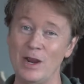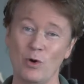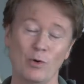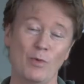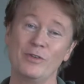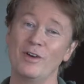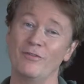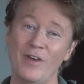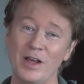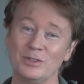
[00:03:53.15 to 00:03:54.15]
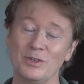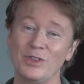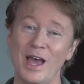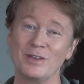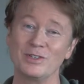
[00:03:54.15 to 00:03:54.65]
or whether it failed
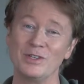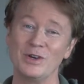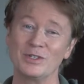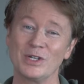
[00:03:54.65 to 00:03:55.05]
2,000 years